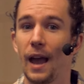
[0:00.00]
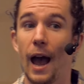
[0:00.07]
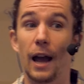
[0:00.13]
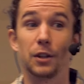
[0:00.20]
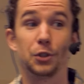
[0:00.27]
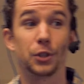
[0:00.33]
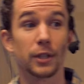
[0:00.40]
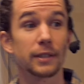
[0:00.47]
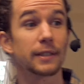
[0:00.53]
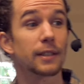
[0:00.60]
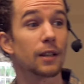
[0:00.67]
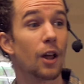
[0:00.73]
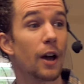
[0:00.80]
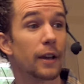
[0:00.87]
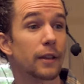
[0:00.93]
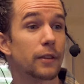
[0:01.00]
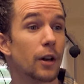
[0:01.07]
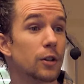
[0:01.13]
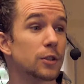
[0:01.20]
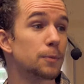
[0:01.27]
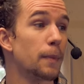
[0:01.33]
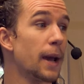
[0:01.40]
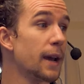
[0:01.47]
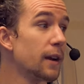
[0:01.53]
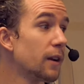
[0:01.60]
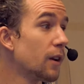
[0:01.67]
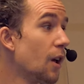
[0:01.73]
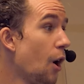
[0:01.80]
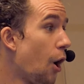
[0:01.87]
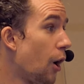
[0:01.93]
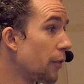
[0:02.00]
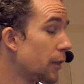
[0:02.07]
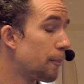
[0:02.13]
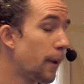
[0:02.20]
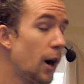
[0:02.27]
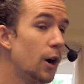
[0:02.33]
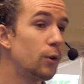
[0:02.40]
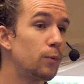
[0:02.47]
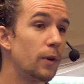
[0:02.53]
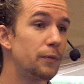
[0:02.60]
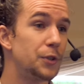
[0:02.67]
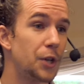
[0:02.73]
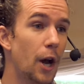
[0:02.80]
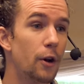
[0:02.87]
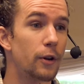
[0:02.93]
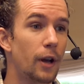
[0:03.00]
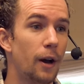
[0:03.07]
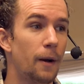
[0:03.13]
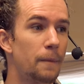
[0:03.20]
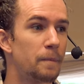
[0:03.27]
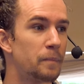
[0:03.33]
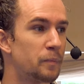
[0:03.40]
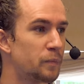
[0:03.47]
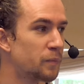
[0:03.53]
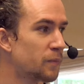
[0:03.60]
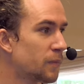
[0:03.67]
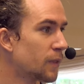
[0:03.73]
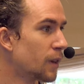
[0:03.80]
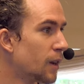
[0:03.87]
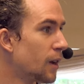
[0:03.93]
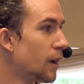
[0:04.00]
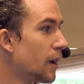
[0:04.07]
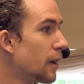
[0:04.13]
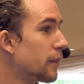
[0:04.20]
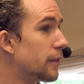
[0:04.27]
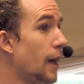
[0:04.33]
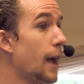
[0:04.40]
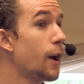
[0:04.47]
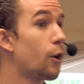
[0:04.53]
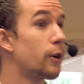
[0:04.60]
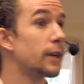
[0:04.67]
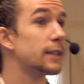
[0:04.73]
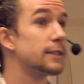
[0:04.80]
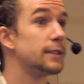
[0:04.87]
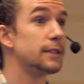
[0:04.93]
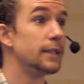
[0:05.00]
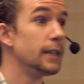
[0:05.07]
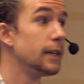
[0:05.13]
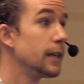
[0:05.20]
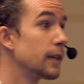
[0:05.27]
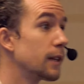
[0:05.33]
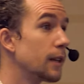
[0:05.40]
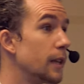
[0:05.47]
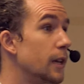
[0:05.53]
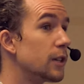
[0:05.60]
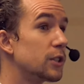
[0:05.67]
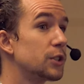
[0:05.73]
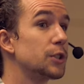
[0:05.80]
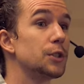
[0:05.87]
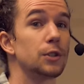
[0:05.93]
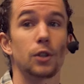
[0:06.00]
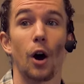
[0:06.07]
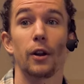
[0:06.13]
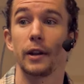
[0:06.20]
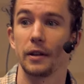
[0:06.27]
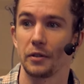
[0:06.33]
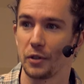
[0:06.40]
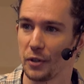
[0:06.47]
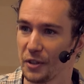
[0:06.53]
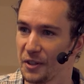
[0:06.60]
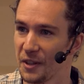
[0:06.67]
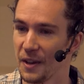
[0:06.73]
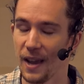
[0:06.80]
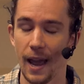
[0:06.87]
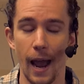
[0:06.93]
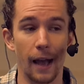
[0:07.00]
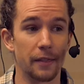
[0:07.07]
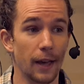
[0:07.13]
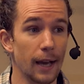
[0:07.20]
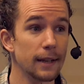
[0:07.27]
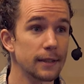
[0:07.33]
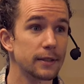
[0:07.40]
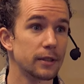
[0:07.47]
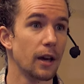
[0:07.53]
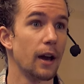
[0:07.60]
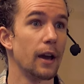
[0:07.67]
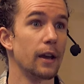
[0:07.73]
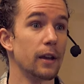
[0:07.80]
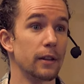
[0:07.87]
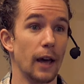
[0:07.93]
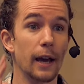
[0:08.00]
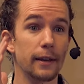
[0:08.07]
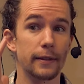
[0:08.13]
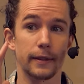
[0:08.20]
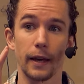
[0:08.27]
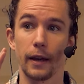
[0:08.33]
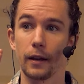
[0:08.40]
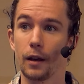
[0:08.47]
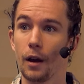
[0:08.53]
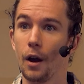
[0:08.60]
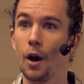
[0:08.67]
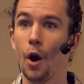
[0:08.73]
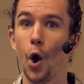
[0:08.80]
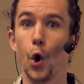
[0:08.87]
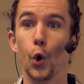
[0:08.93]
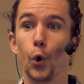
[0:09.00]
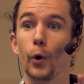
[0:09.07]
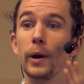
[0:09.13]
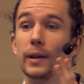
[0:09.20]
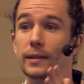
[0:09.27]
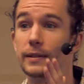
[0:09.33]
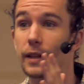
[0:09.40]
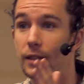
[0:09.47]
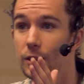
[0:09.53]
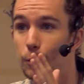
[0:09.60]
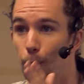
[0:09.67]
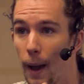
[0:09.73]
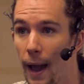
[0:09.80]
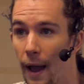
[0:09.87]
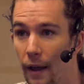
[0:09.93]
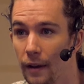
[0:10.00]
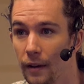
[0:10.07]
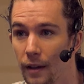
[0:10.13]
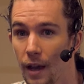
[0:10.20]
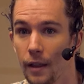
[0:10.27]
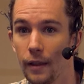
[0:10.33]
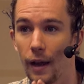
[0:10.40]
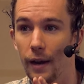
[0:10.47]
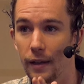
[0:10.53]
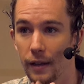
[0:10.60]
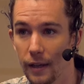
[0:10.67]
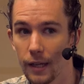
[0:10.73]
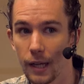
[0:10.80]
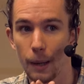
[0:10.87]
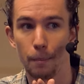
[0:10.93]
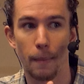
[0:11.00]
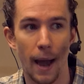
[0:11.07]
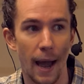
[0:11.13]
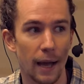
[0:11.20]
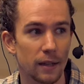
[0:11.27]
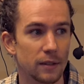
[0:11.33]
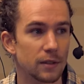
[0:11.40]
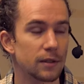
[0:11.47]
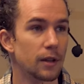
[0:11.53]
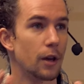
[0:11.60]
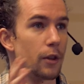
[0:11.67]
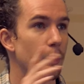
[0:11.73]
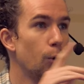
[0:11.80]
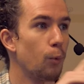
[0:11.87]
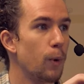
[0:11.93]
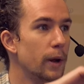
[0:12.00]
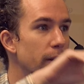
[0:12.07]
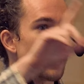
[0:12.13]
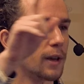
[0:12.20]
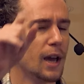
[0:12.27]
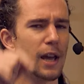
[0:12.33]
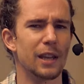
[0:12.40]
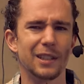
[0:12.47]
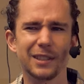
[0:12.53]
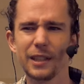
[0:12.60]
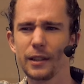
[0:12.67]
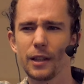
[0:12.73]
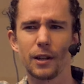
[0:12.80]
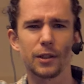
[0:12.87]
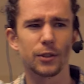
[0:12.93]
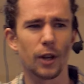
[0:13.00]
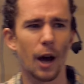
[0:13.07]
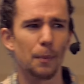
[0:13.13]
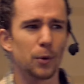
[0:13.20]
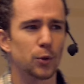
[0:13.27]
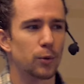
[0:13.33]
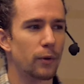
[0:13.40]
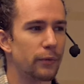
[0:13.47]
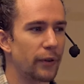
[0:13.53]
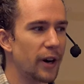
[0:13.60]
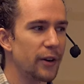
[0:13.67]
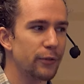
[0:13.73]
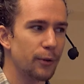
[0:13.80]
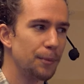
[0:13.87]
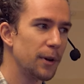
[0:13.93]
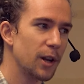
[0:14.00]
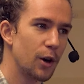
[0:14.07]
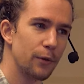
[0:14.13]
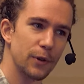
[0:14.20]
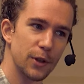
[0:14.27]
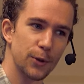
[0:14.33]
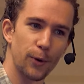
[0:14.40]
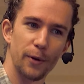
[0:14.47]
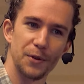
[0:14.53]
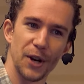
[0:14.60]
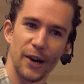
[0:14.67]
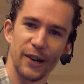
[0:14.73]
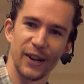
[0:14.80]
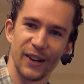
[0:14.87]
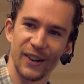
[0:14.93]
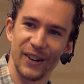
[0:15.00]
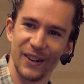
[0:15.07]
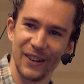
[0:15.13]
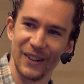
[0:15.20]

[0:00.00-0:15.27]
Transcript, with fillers: And just like those men on the boat with Jonah, they are exceedingly astonished. And they say, they think, who is this man that he commands the wind? You see, the disciples were very familiar with the story of Jonah.